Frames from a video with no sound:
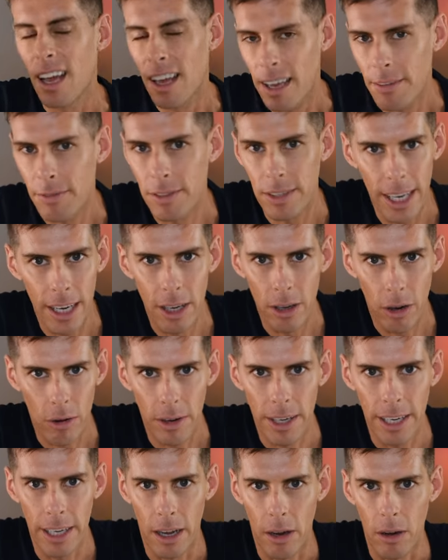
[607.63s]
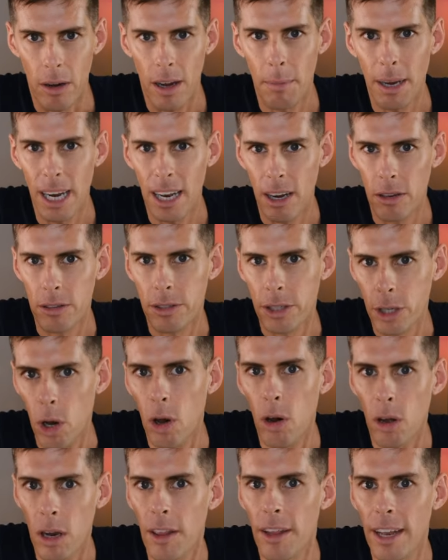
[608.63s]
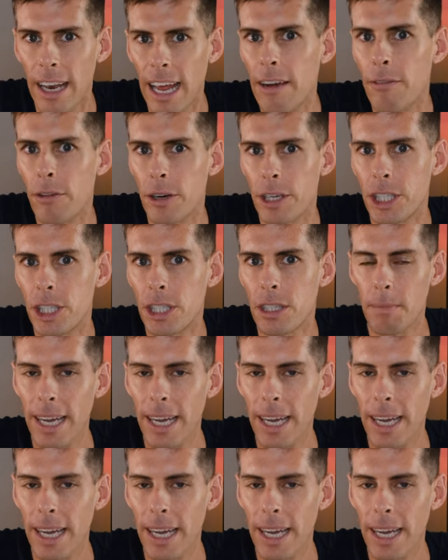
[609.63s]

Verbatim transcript: if you didn't already know, I'm a little taller than average.